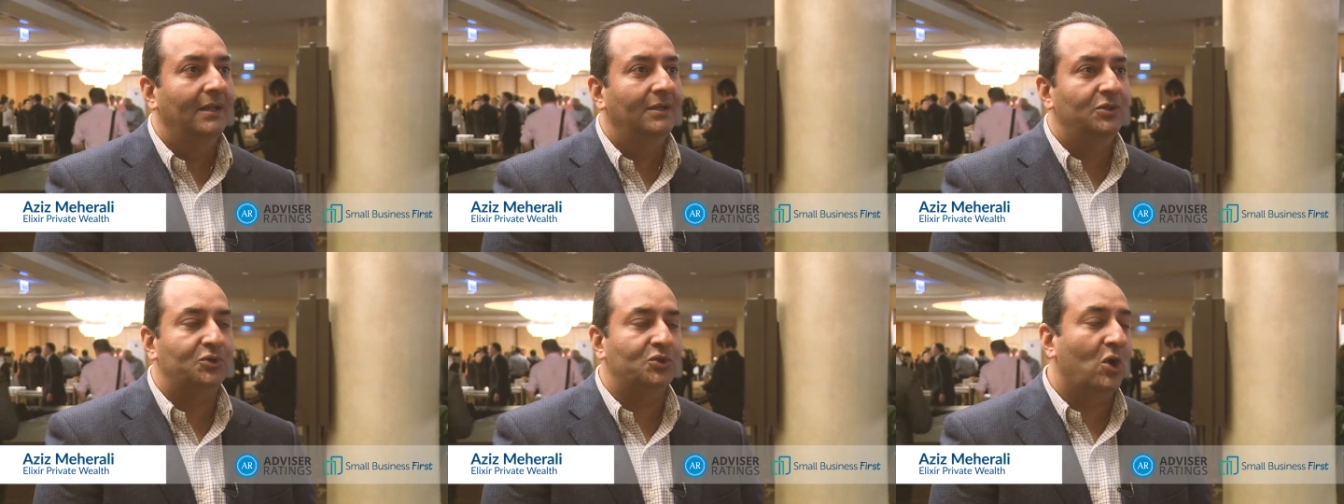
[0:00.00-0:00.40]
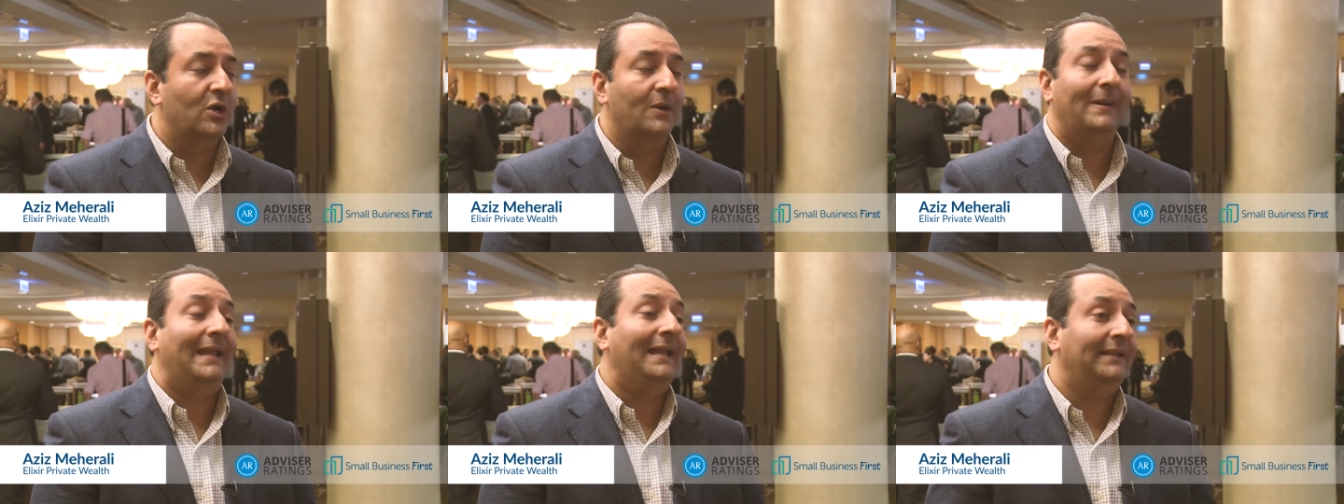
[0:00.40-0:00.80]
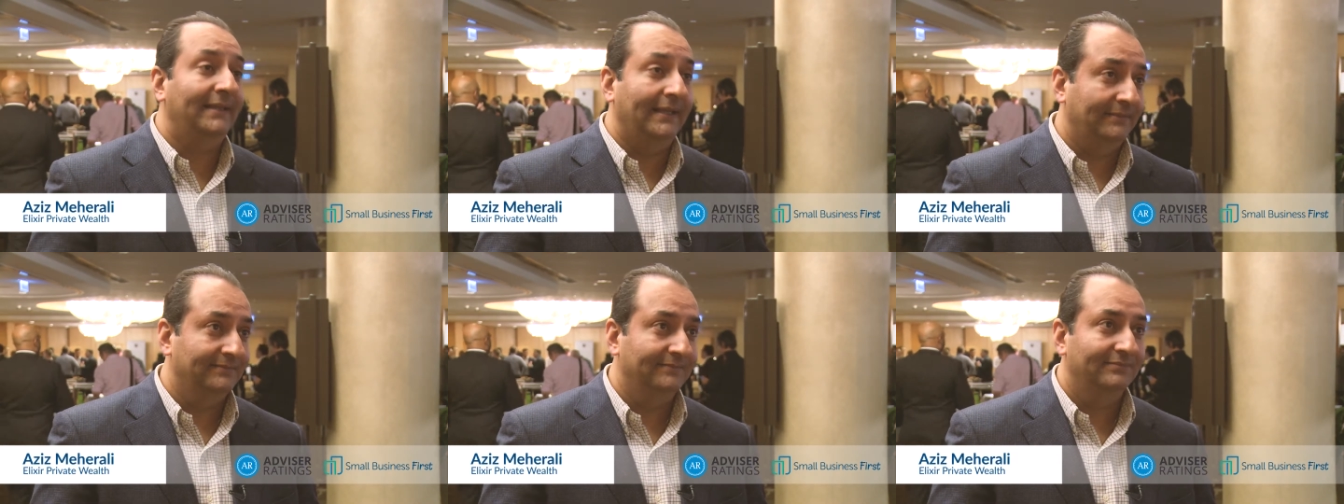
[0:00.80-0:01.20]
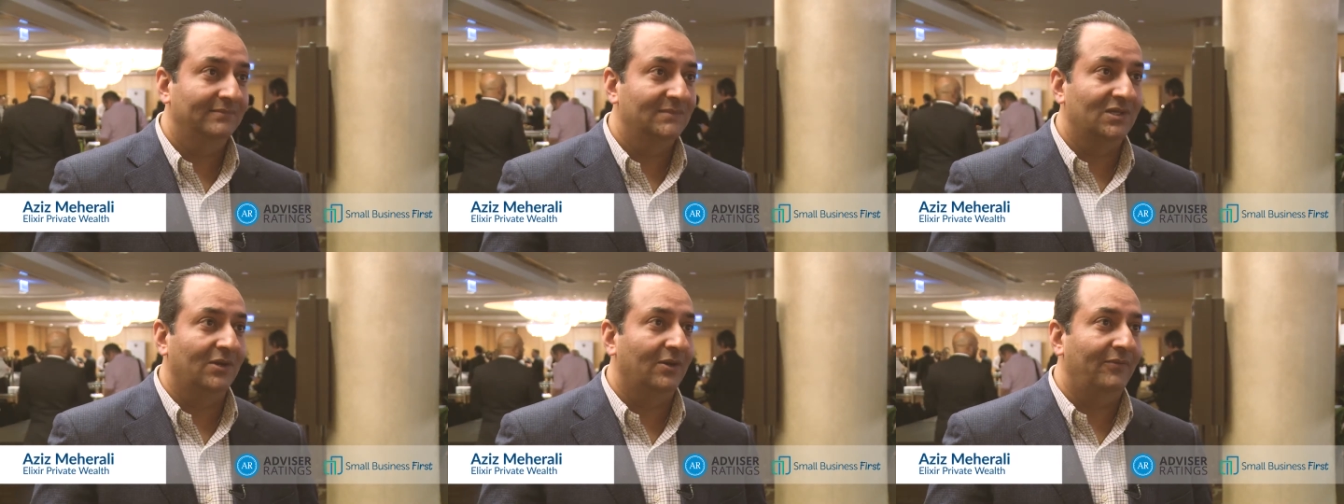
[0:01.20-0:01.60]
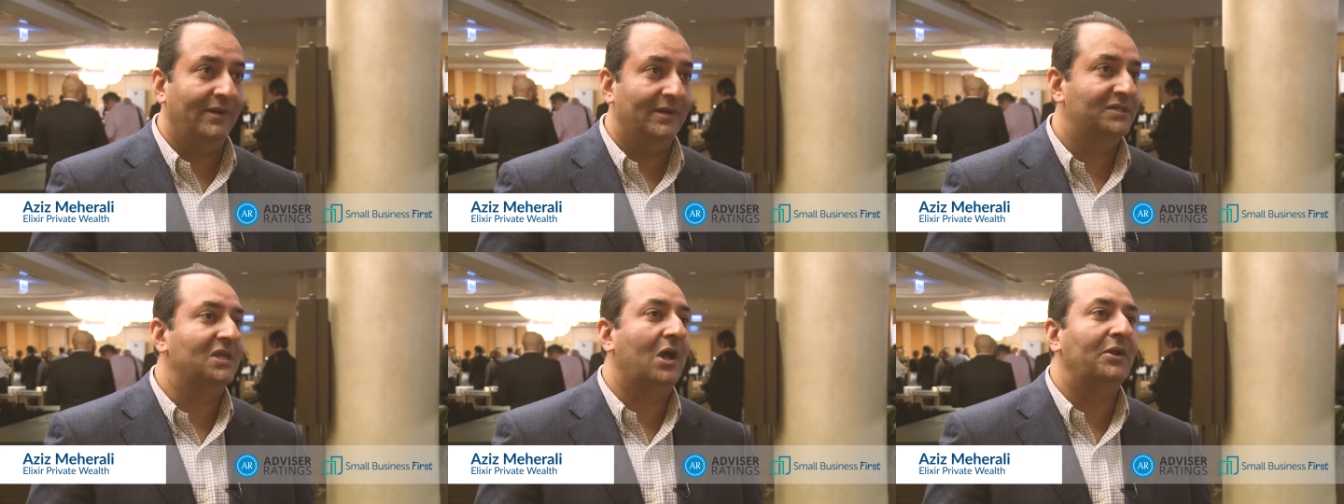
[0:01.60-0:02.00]
to talk about anything. So
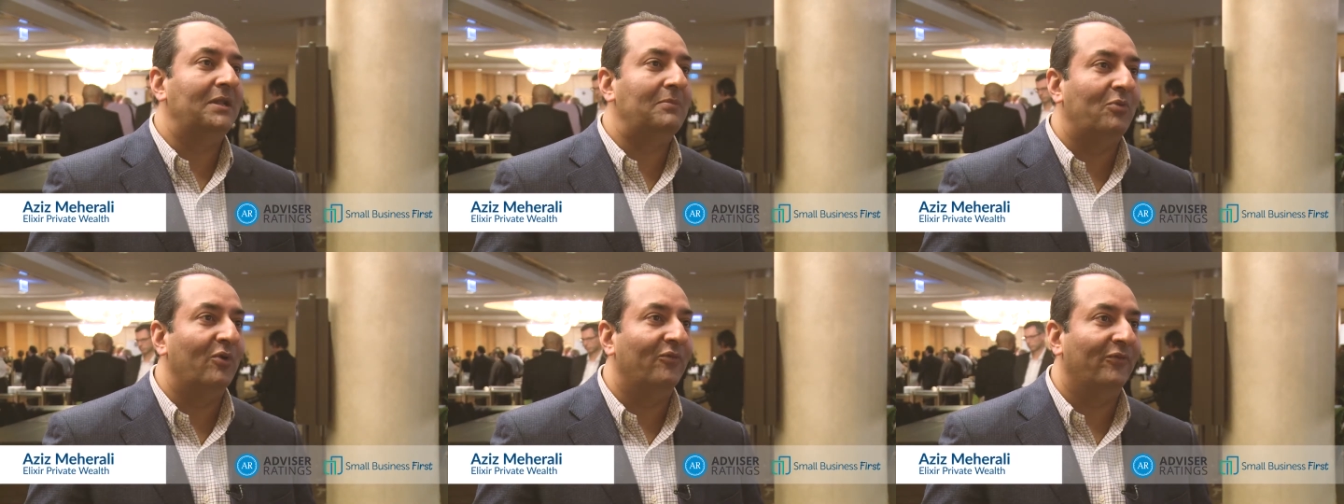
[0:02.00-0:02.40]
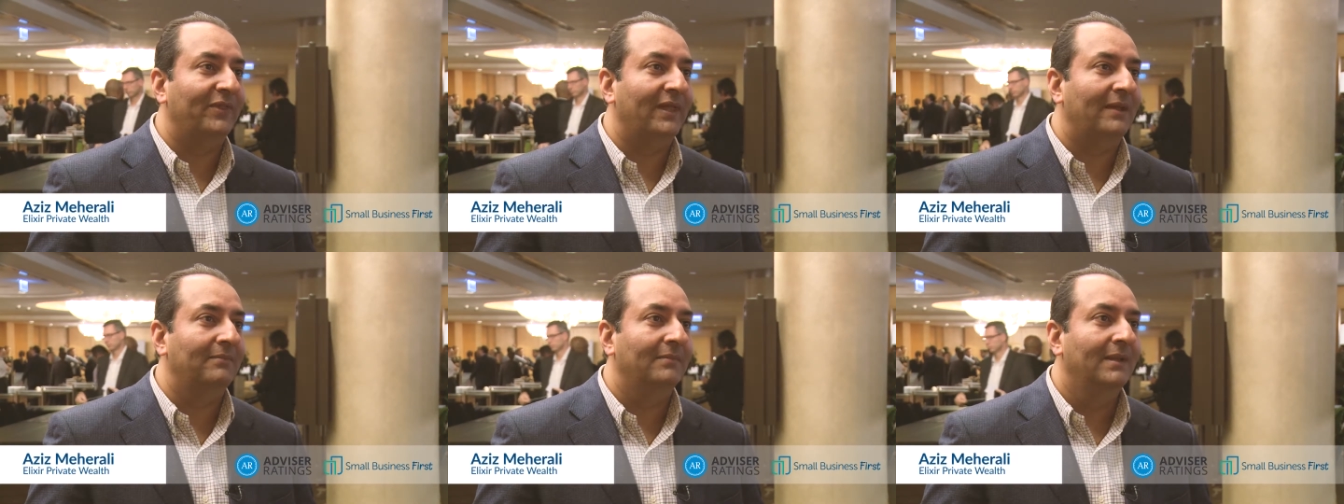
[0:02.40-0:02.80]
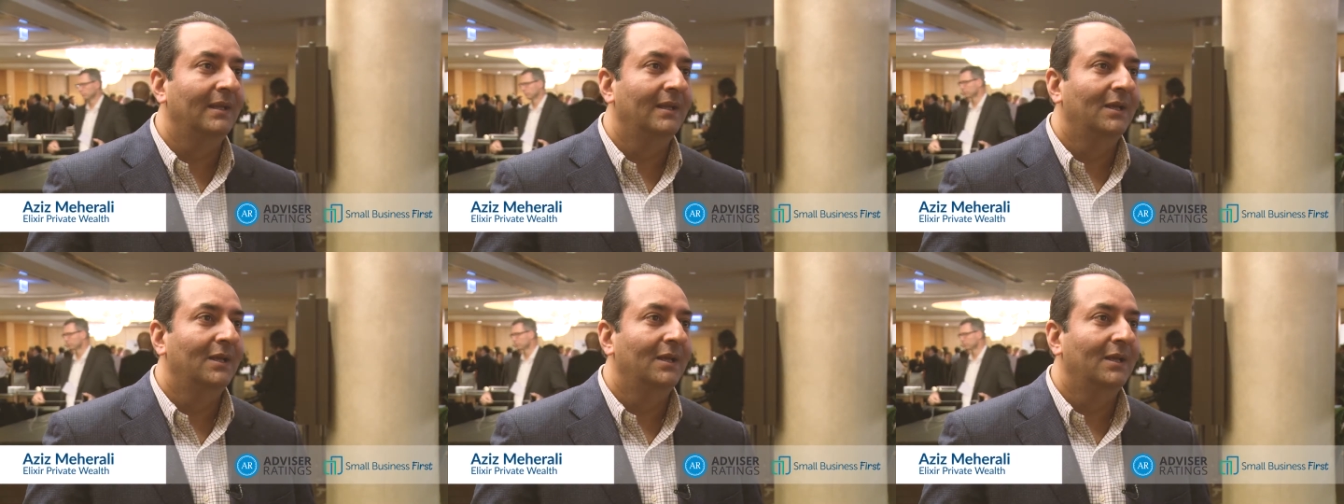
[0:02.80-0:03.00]
we're a sounding board for them